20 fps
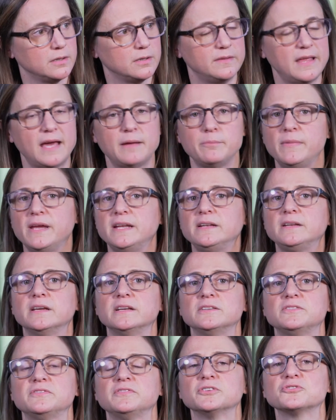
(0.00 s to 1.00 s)
that made
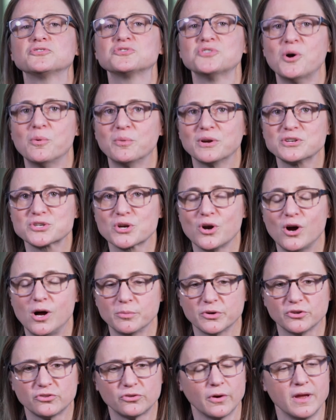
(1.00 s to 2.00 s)
kids feel so much
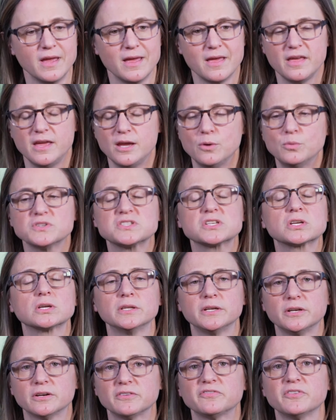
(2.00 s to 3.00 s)
calmer. So it was
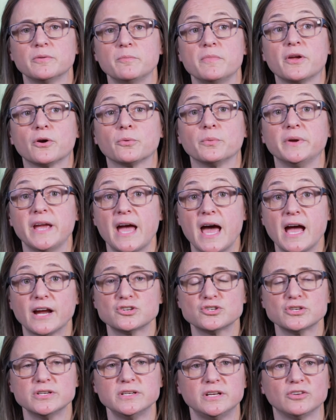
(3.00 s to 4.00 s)
clear from their
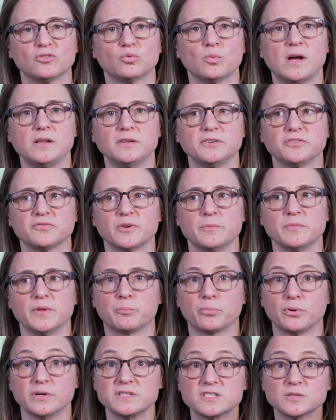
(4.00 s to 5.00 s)
reaction as well as from the
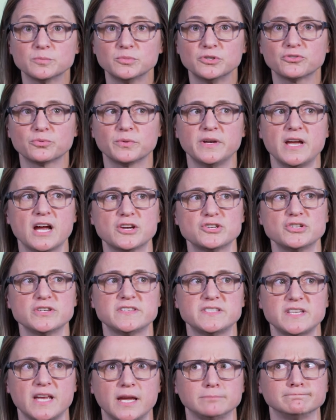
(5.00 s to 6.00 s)
principal's reaction
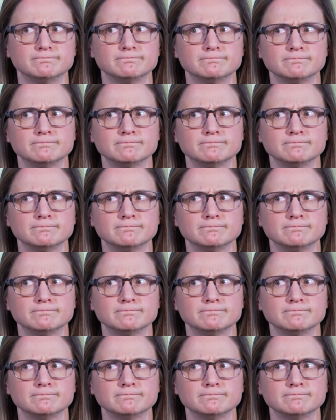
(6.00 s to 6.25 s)
saying,